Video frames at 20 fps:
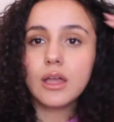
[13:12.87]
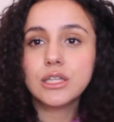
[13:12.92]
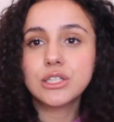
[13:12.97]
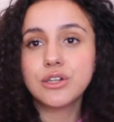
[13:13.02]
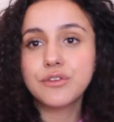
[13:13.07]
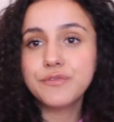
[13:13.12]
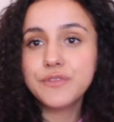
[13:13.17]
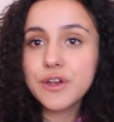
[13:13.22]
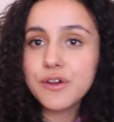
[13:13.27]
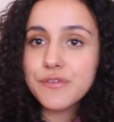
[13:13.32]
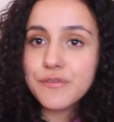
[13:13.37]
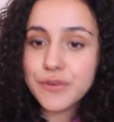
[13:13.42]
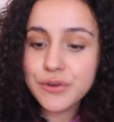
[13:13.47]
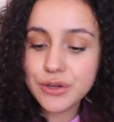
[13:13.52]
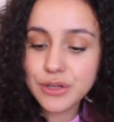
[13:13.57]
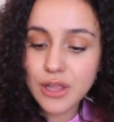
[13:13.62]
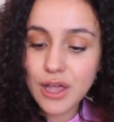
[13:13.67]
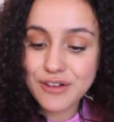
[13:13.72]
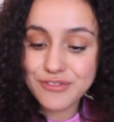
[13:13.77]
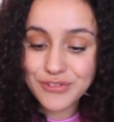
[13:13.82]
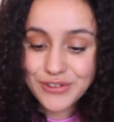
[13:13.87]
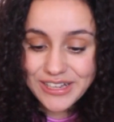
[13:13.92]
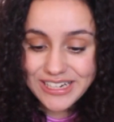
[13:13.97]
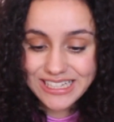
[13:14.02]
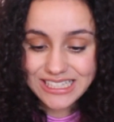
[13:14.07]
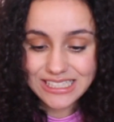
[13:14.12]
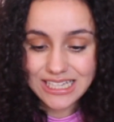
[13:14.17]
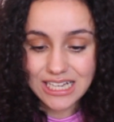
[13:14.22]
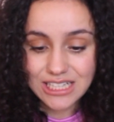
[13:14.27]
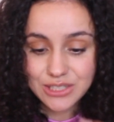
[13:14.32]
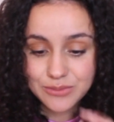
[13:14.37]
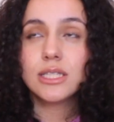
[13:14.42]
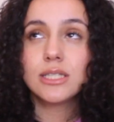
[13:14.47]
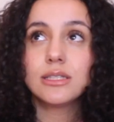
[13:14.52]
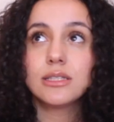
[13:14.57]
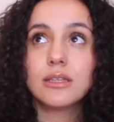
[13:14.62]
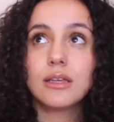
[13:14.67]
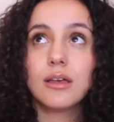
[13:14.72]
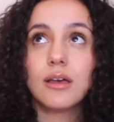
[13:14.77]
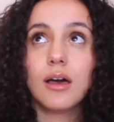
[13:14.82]
So fearful avoidant attachment.
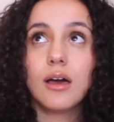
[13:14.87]
These